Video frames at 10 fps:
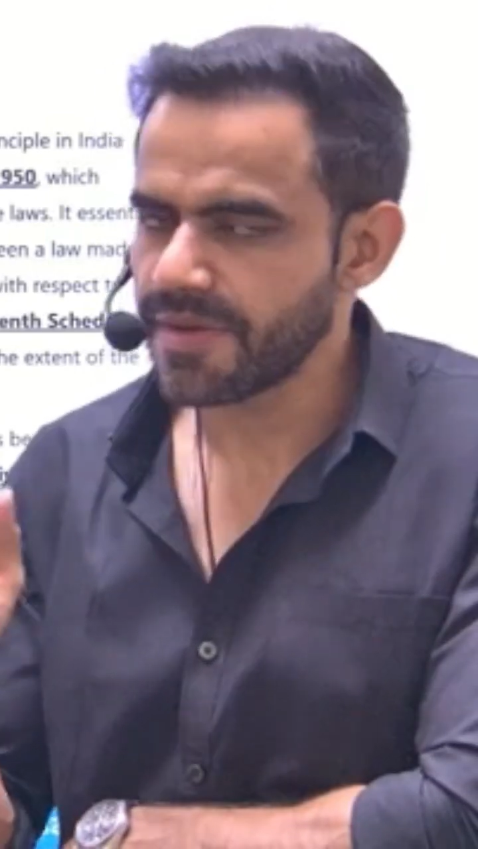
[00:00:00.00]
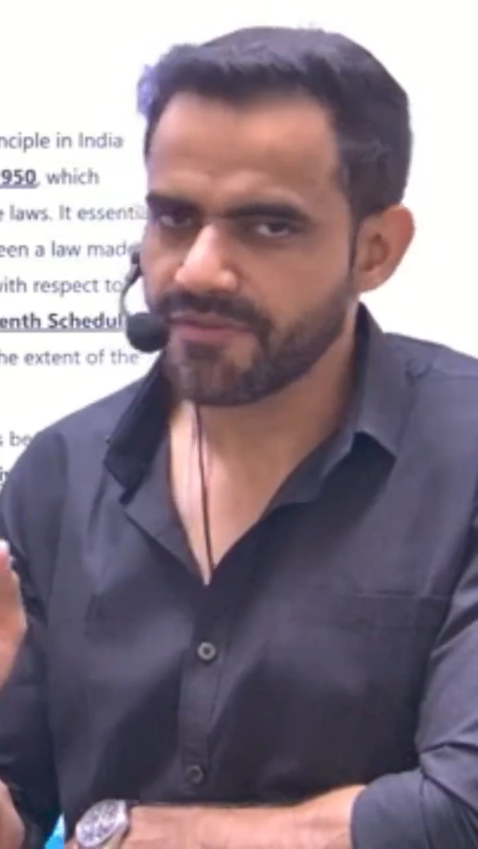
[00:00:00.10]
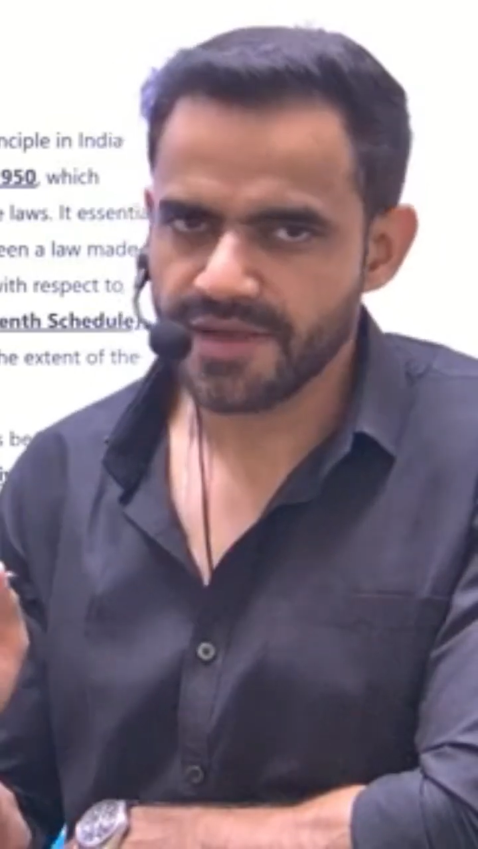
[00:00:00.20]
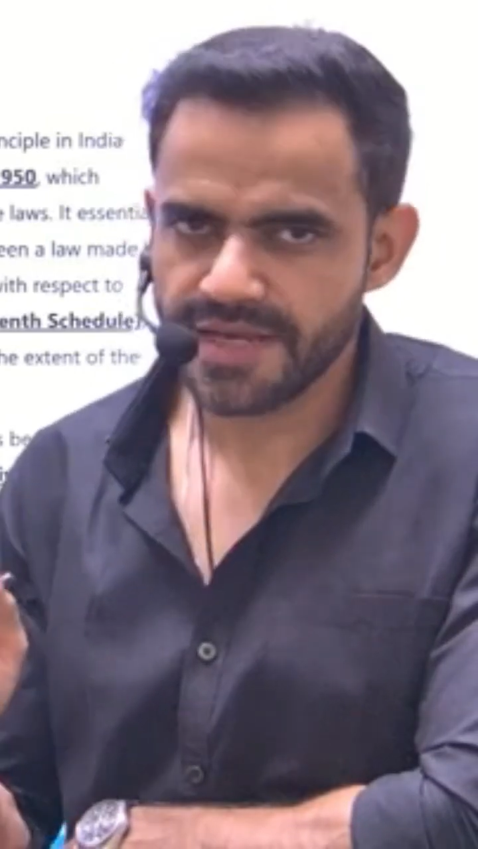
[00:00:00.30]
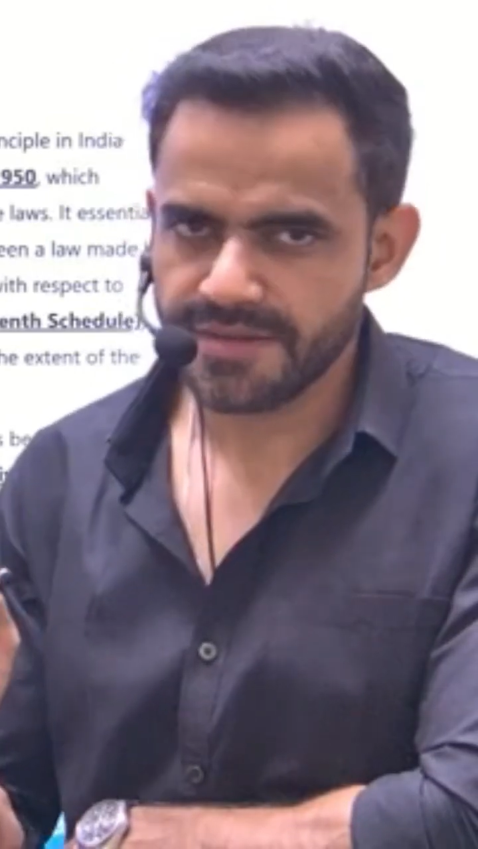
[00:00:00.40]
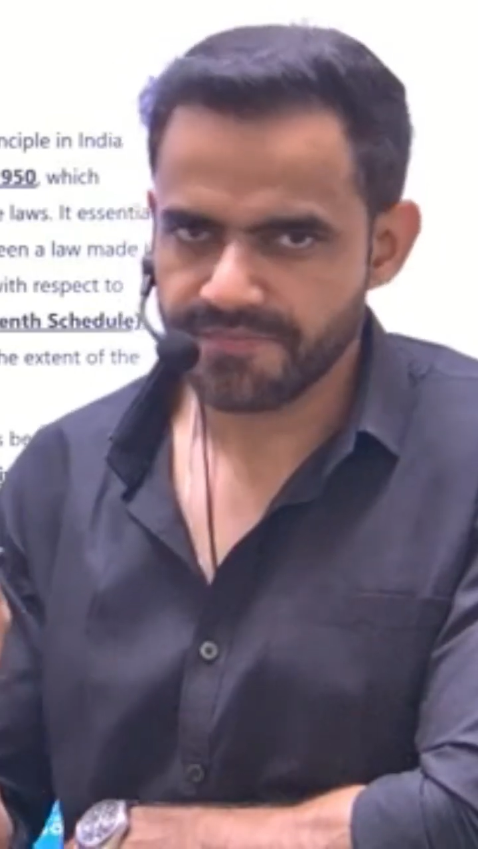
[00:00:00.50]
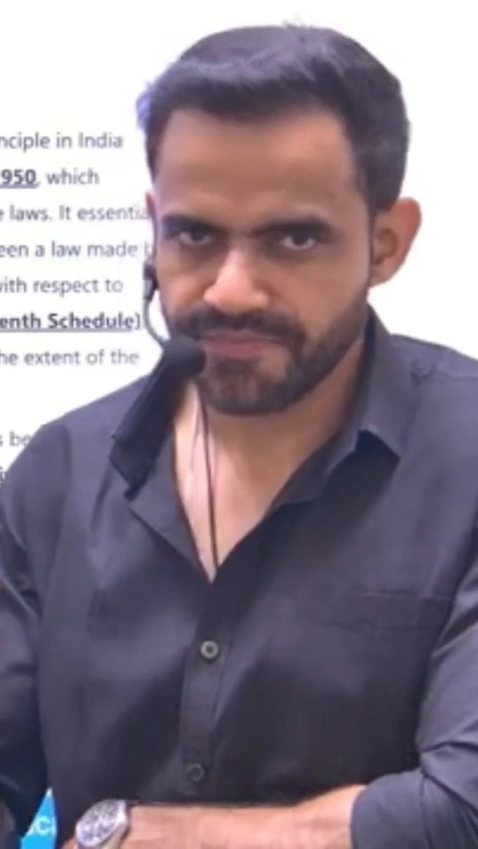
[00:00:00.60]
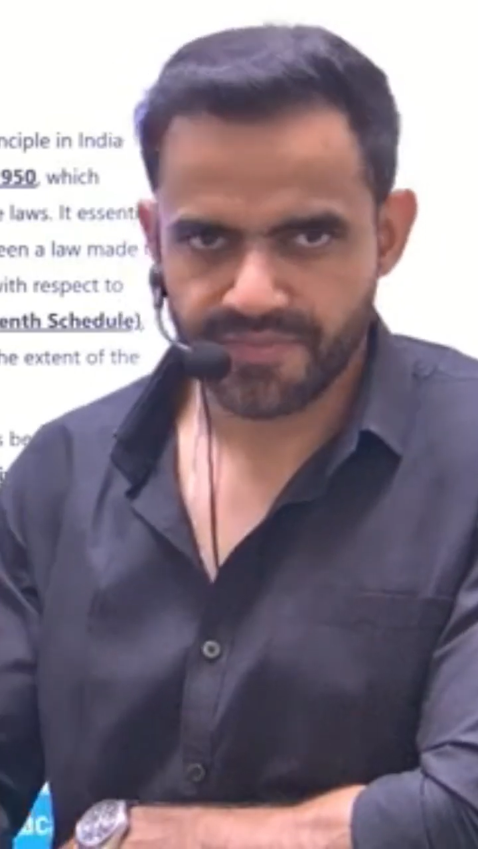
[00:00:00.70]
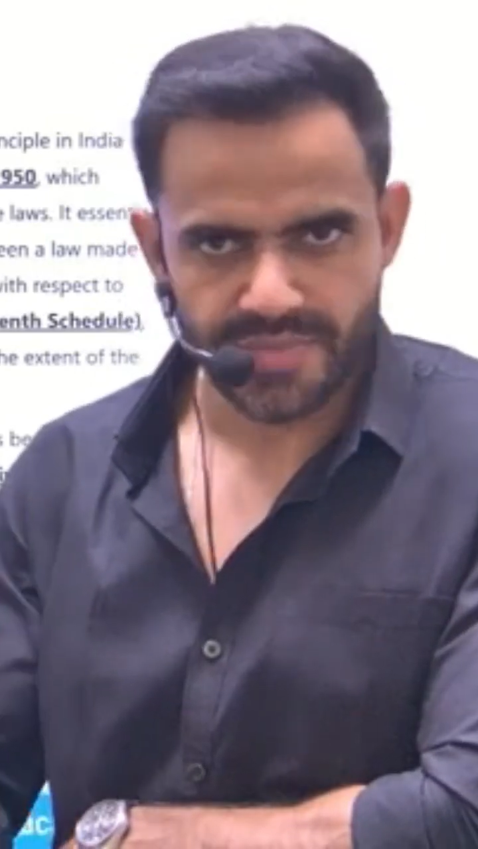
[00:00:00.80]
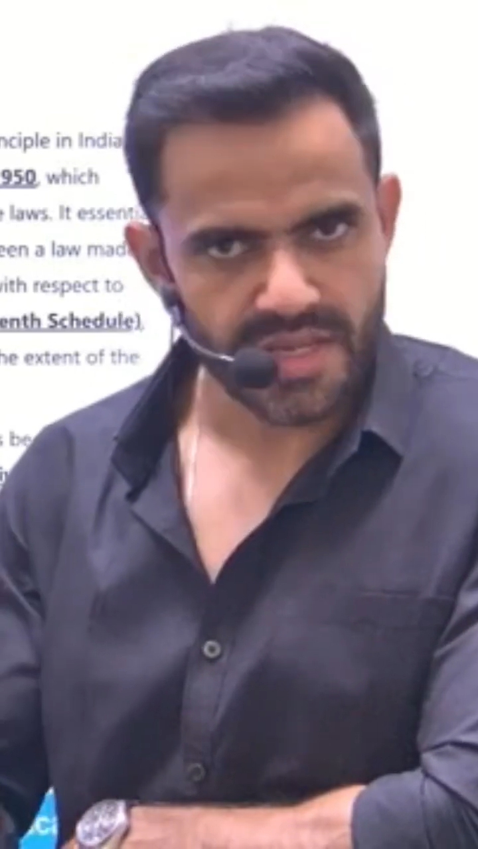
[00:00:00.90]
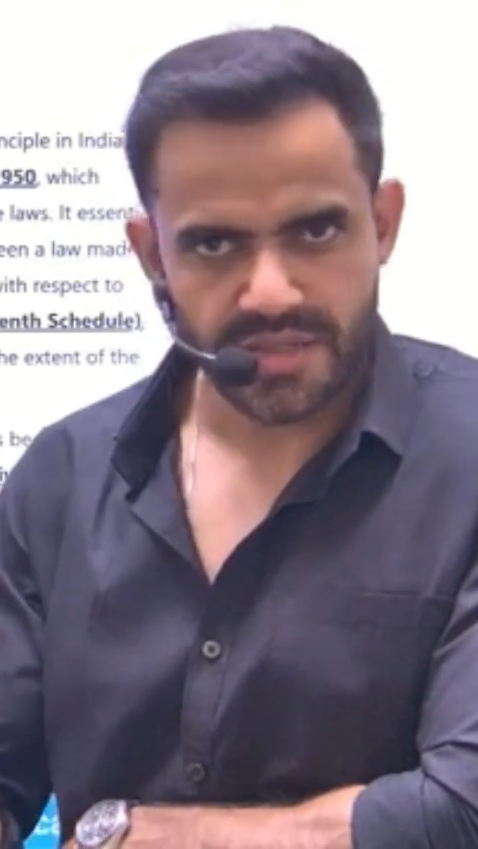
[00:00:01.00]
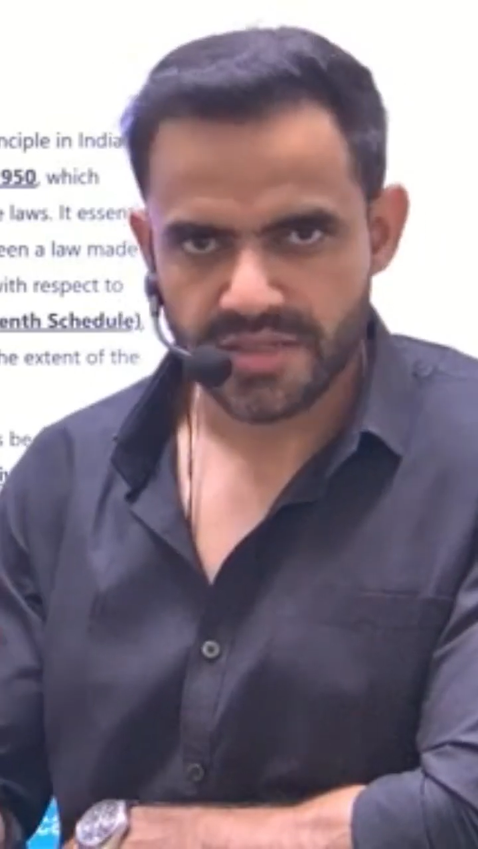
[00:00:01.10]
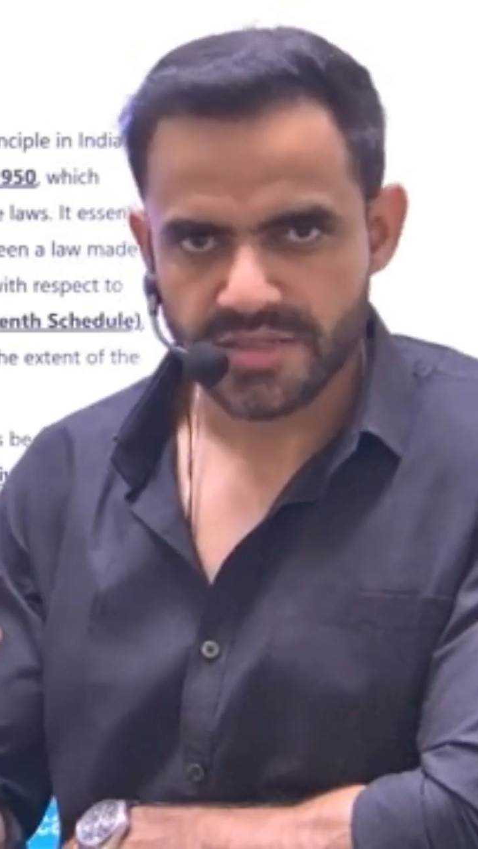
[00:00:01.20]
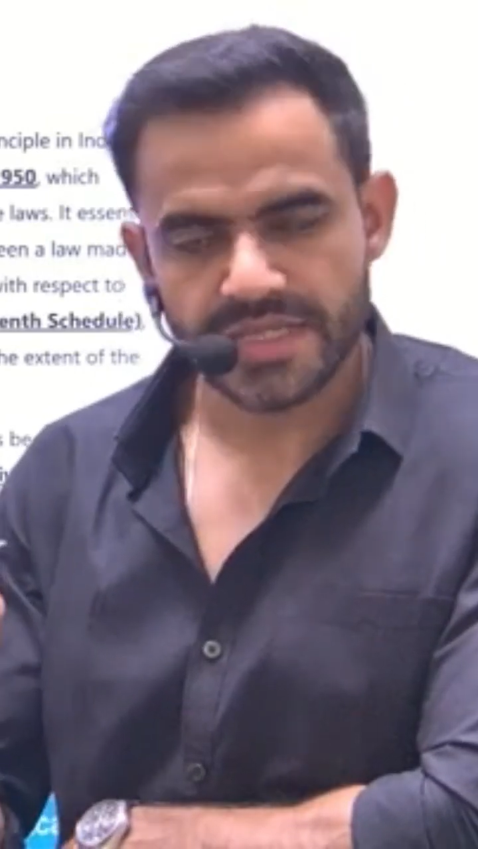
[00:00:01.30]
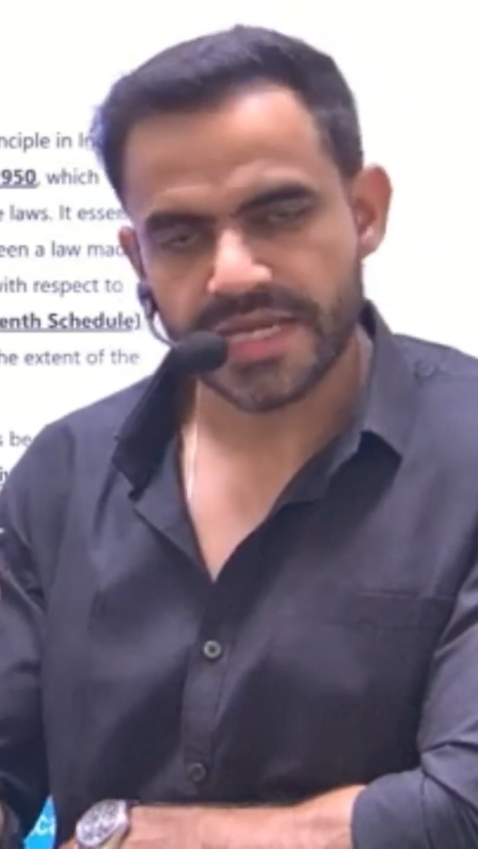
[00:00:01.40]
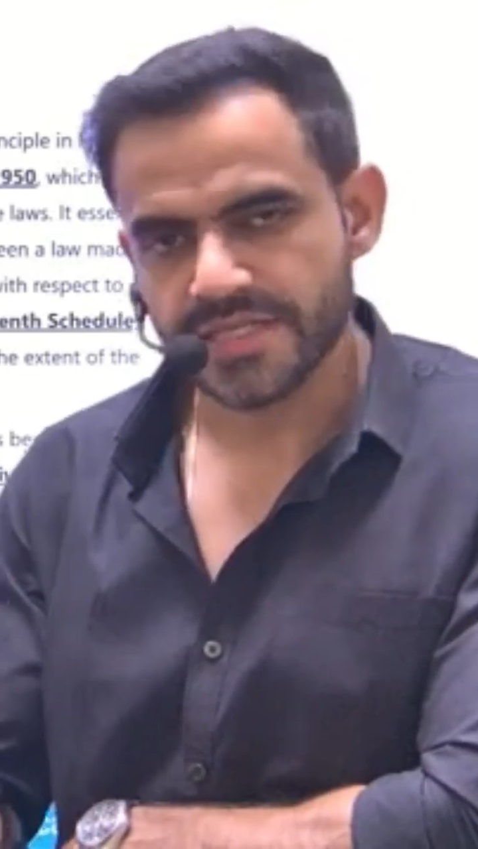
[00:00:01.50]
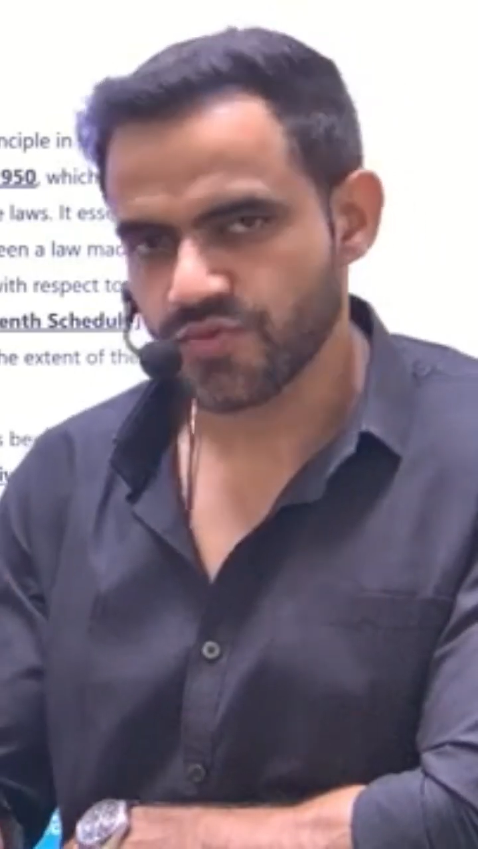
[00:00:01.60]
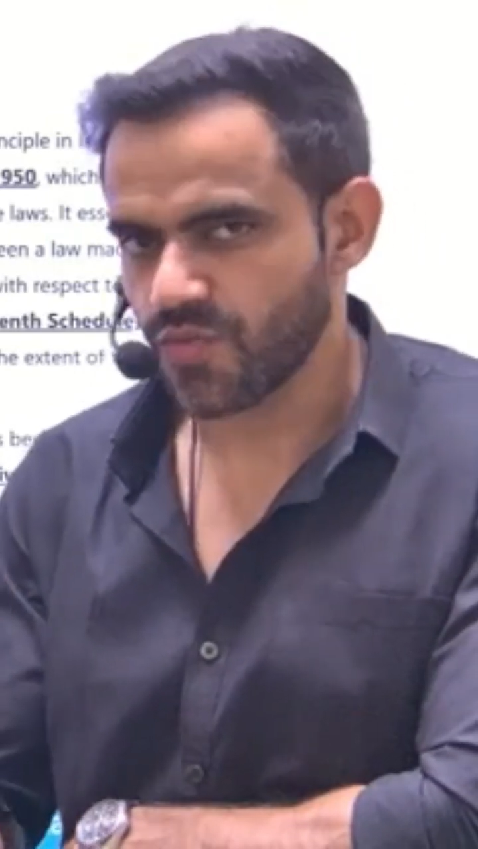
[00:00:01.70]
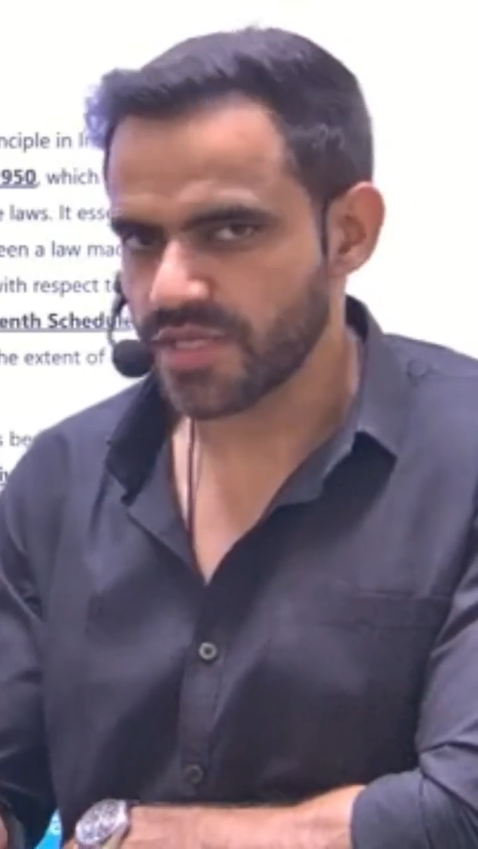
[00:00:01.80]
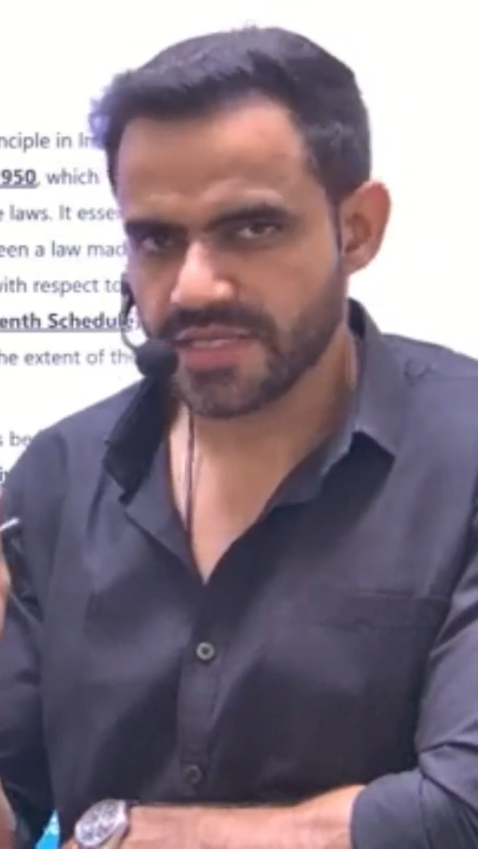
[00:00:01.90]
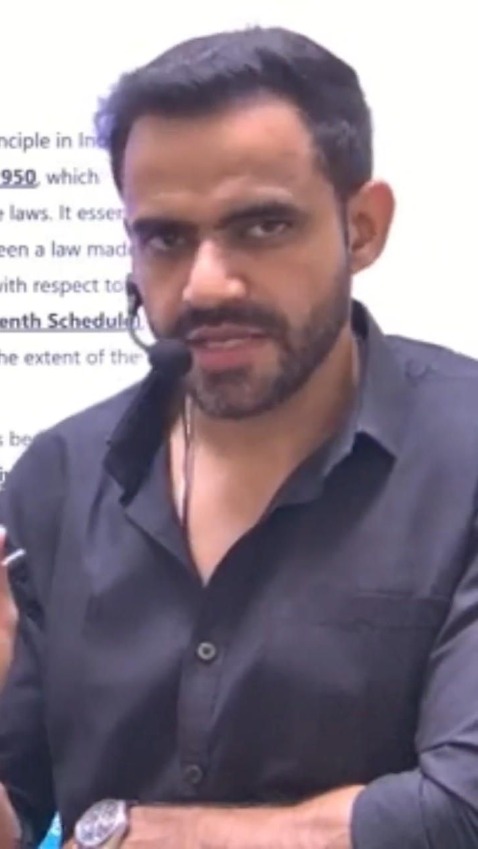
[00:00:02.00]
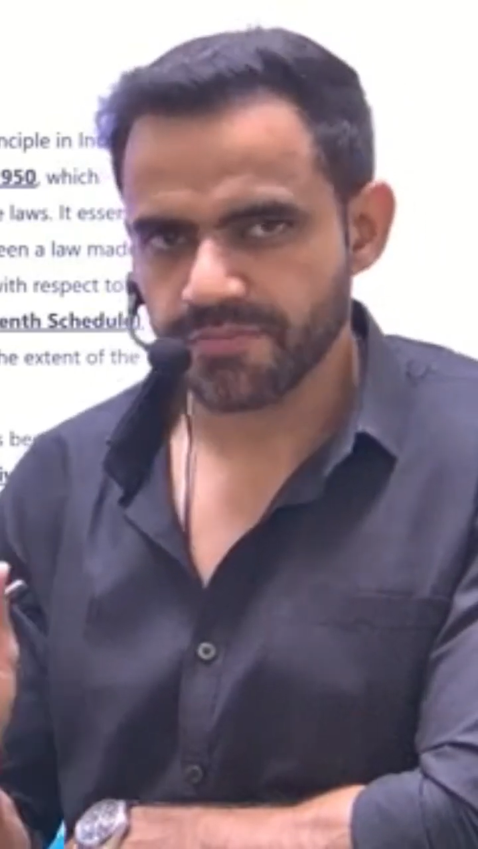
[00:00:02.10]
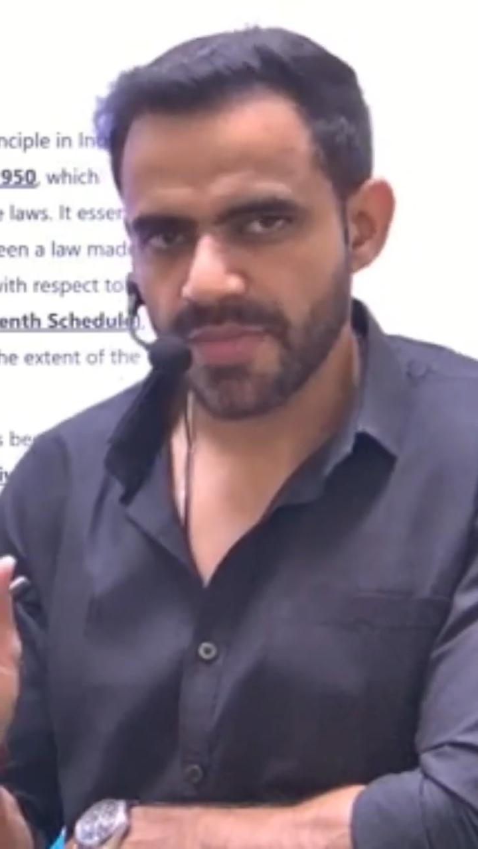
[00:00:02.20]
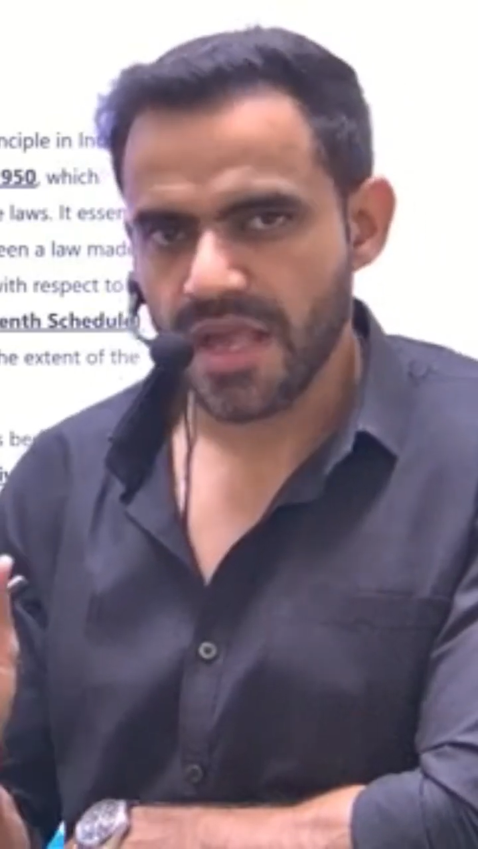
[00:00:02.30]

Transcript: prevail. That is one thing.